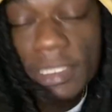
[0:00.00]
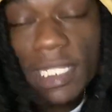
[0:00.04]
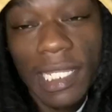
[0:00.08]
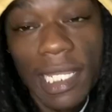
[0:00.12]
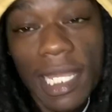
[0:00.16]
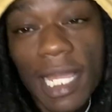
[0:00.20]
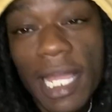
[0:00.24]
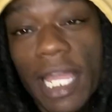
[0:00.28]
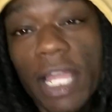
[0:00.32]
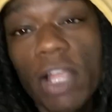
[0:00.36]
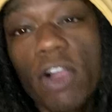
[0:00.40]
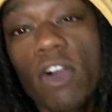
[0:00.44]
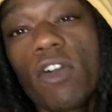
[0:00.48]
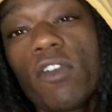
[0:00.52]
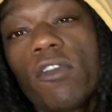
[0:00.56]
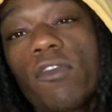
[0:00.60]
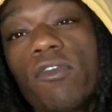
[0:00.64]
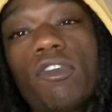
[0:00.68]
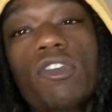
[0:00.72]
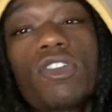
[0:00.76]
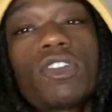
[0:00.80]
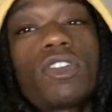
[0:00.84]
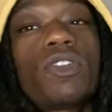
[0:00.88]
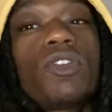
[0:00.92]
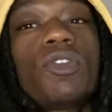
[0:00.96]
I ain't gonna
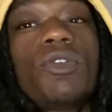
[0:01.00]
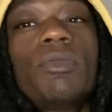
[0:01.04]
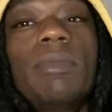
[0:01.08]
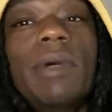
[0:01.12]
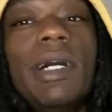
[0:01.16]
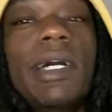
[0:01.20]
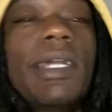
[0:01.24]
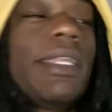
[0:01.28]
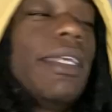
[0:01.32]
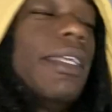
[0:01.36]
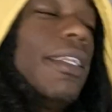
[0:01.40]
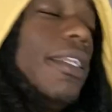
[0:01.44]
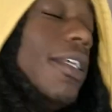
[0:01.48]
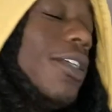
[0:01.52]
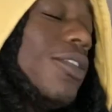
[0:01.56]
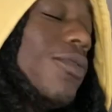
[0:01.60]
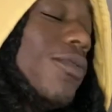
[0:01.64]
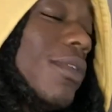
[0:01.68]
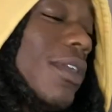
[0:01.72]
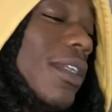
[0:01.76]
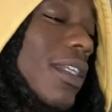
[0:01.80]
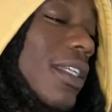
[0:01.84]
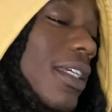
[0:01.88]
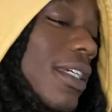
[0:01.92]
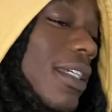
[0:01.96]
force nobody. It is
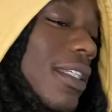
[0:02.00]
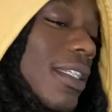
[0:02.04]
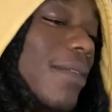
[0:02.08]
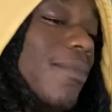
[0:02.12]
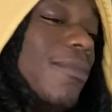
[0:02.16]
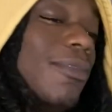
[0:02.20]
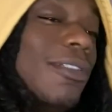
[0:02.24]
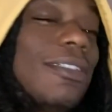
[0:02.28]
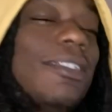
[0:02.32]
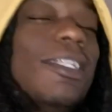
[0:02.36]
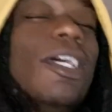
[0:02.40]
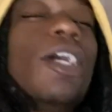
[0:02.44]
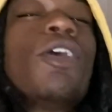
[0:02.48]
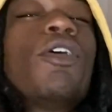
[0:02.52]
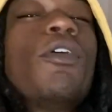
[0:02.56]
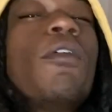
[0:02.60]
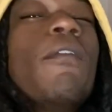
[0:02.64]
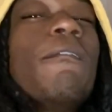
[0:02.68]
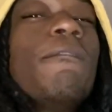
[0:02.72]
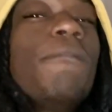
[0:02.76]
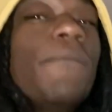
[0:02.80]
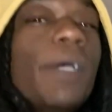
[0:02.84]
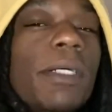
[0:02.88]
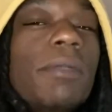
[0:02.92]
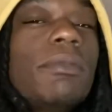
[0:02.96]
what it is. I'm just not
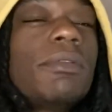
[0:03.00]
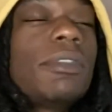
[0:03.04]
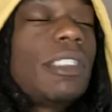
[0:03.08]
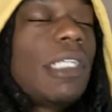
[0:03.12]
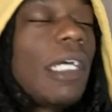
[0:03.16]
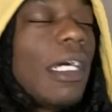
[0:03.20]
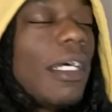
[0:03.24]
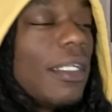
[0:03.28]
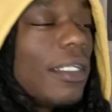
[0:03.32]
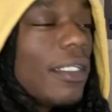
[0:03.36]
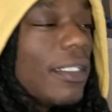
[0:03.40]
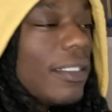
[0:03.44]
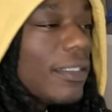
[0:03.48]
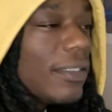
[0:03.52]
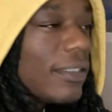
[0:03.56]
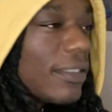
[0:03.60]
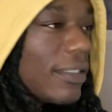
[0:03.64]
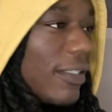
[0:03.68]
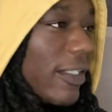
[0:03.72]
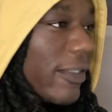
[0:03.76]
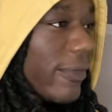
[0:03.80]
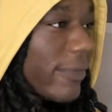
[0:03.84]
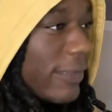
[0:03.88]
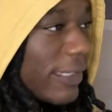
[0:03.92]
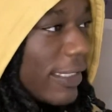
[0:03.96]
gonna fuck with y'all niggas. You know
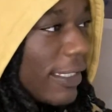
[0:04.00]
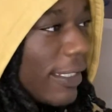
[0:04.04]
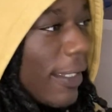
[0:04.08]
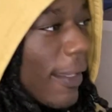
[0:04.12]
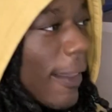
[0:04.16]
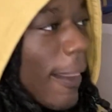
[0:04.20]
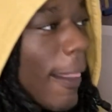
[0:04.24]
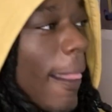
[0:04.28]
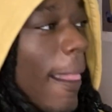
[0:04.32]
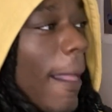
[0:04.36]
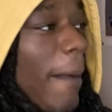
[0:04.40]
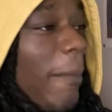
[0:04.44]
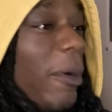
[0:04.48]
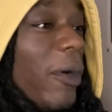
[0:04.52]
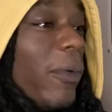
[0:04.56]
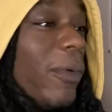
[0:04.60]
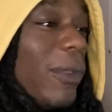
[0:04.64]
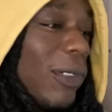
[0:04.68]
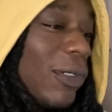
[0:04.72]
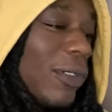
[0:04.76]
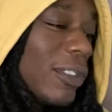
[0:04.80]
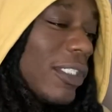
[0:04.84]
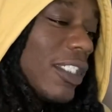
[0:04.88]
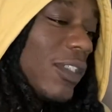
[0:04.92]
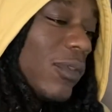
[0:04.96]
what I'm saying? But
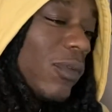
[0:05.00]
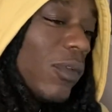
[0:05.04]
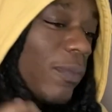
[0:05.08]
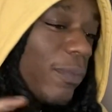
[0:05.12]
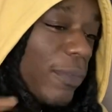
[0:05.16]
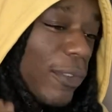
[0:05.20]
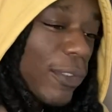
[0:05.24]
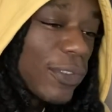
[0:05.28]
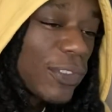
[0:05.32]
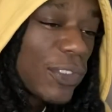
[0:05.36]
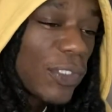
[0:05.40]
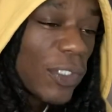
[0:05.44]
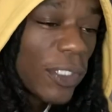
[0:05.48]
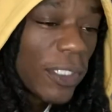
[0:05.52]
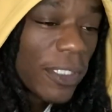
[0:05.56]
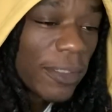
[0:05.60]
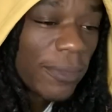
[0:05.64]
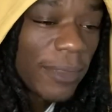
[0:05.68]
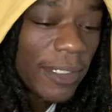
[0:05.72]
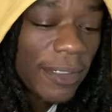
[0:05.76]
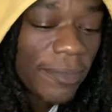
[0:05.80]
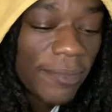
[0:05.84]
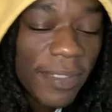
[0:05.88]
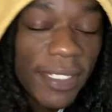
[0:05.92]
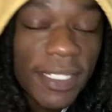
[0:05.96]
we gonna see what bro talking
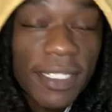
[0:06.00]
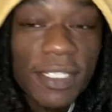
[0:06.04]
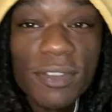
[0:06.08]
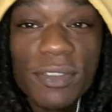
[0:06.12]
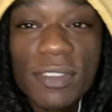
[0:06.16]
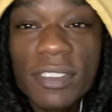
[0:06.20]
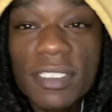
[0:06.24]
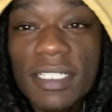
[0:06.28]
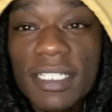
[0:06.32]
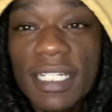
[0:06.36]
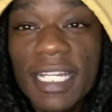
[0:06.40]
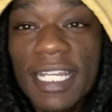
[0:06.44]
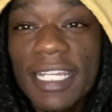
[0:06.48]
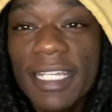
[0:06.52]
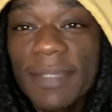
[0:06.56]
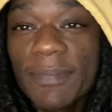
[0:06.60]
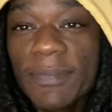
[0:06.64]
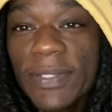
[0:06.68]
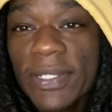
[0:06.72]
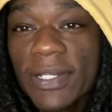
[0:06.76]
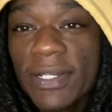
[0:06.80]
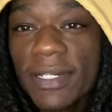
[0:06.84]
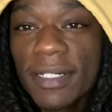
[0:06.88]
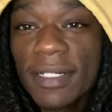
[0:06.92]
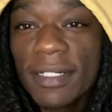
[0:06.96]
about, man. You seen that he
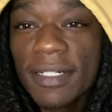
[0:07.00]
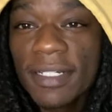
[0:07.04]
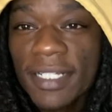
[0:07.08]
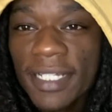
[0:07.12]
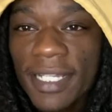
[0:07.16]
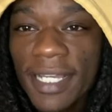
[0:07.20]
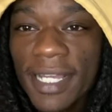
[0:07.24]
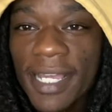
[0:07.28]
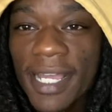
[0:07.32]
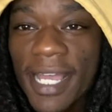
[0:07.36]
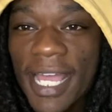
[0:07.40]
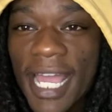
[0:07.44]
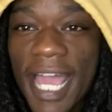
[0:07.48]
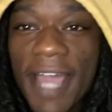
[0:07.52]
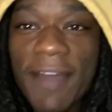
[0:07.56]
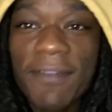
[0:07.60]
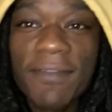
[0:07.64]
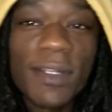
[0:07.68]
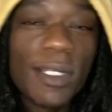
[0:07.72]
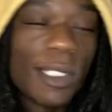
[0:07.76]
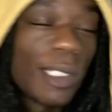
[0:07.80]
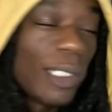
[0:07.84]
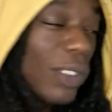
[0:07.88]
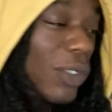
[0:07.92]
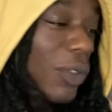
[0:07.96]
been
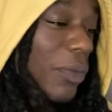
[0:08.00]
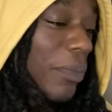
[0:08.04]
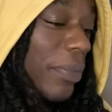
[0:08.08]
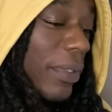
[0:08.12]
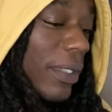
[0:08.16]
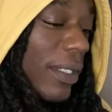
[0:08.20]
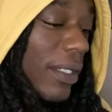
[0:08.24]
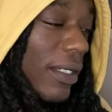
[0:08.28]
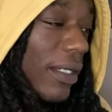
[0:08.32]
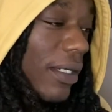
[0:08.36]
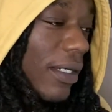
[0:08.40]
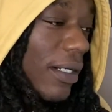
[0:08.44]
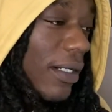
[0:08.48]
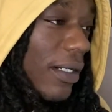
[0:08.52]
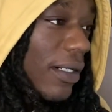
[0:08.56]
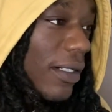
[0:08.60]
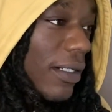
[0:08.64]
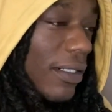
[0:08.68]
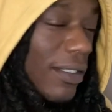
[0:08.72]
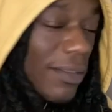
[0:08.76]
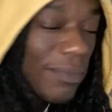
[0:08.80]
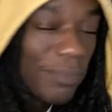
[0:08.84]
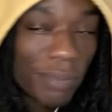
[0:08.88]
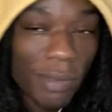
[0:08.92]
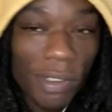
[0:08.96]
having a little bit
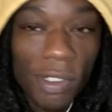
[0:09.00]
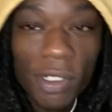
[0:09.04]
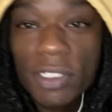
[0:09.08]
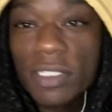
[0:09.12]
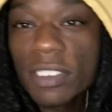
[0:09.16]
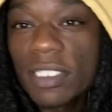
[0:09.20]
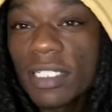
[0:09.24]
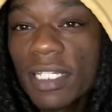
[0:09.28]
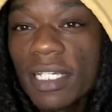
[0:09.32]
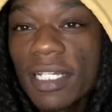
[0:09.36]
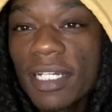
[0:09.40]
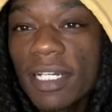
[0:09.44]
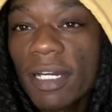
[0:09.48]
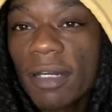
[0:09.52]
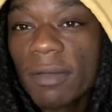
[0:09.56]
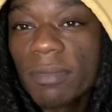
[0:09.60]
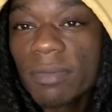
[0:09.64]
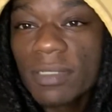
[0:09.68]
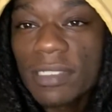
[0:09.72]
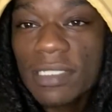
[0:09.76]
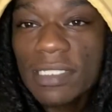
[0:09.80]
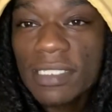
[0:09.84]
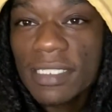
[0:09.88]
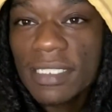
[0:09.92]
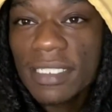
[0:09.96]
of Bronx link
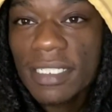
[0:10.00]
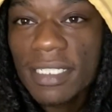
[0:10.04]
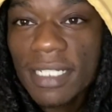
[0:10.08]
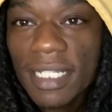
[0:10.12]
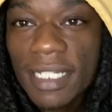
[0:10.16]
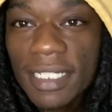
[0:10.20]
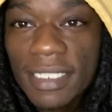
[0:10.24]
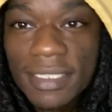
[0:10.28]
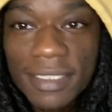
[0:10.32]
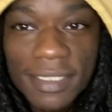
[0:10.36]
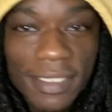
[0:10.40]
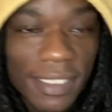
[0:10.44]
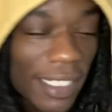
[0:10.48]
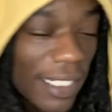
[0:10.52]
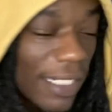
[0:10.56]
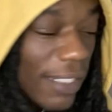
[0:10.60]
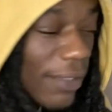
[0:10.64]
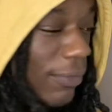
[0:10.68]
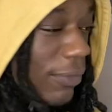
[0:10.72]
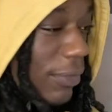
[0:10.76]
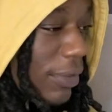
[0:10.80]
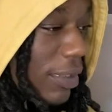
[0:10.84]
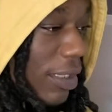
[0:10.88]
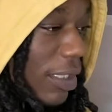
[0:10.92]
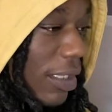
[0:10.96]
ups and shit like
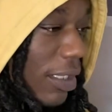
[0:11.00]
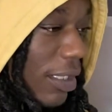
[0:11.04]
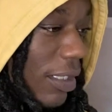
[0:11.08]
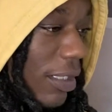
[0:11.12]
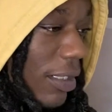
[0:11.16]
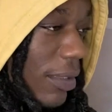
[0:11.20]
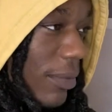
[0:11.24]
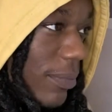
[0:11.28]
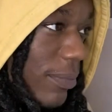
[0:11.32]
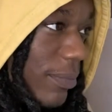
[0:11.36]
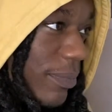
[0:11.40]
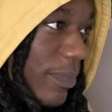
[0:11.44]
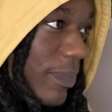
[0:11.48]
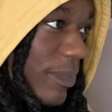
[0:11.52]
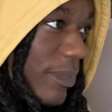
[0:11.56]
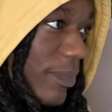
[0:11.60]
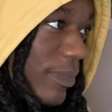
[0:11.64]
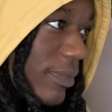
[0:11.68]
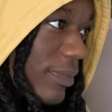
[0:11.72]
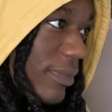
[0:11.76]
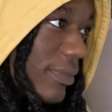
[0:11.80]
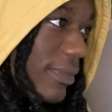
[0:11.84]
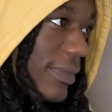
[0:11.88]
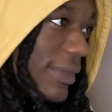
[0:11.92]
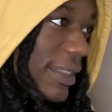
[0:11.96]
that with
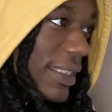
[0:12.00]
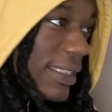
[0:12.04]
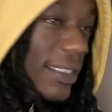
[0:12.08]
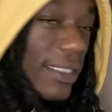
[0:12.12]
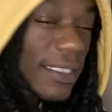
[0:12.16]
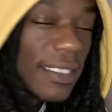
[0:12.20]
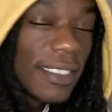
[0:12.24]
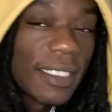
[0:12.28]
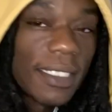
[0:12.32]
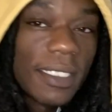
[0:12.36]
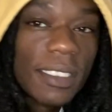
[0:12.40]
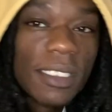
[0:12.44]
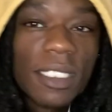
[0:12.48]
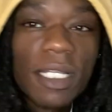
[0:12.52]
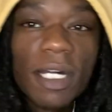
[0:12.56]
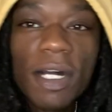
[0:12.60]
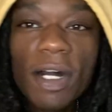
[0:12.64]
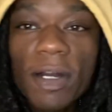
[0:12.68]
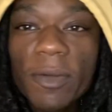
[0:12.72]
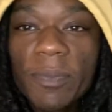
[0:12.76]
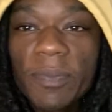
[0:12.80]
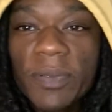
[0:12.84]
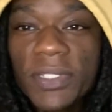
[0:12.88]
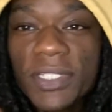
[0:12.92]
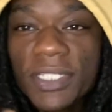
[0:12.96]
the
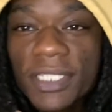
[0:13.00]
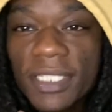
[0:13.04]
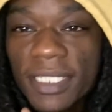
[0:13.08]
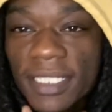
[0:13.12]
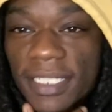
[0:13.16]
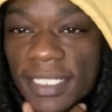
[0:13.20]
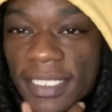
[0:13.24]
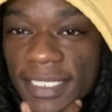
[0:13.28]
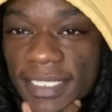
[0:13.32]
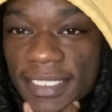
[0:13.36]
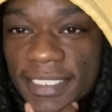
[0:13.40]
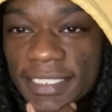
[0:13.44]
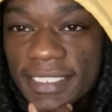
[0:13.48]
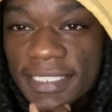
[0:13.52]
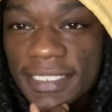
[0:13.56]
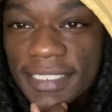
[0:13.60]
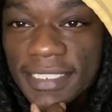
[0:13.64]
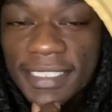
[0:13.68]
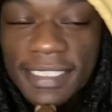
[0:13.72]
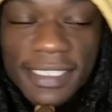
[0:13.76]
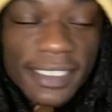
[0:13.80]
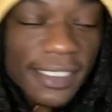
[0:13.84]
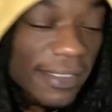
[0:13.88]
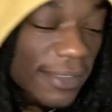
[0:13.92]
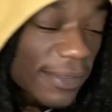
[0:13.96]
RPT niggas and
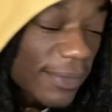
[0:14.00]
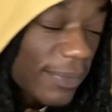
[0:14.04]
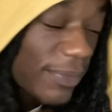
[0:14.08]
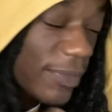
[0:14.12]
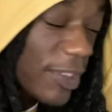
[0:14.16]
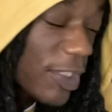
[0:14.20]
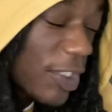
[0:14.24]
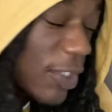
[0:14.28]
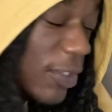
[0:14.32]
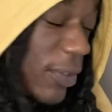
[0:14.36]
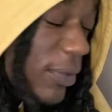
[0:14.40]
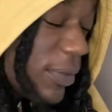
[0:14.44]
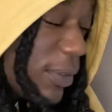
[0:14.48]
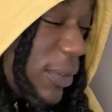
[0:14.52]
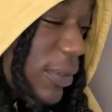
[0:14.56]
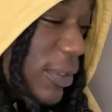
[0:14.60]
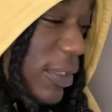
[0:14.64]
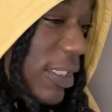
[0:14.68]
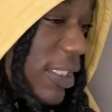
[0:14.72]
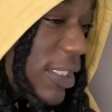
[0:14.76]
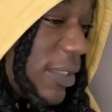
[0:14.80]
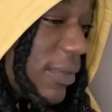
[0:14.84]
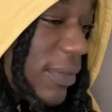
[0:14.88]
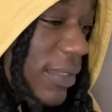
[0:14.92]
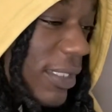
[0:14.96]
shit. So we gonna
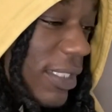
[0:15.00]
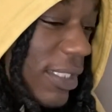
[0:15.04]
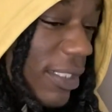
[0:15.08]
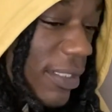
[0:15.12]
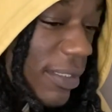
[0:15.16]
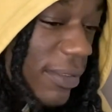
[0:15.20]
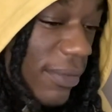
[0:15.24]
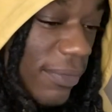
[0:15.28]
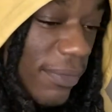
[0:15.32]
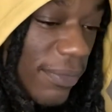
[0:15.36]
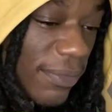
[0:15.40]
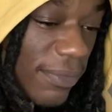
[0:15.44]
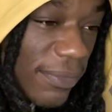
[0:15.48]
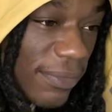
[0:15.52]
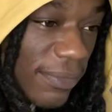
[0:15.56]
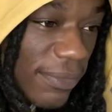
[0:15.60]
see what's up.